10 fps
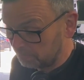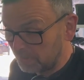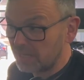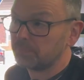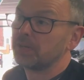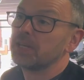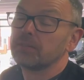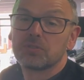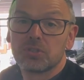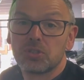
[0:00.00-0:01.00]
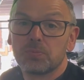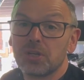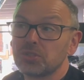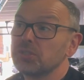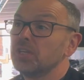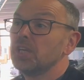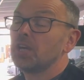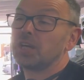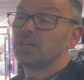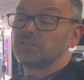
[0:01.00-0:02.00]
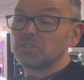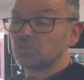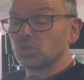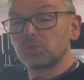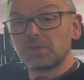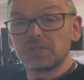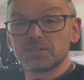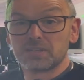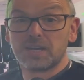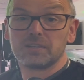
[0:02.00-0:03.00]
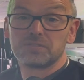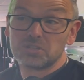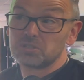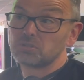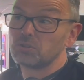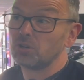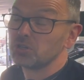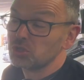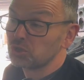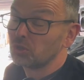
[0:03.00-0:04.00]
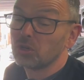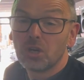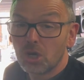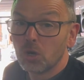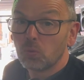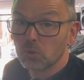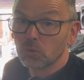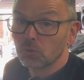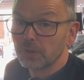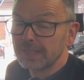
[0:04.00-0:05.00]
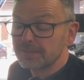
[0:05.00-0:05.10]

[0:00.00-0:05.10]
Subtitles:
base plate situation, and I think two either side of your disco or your show would look really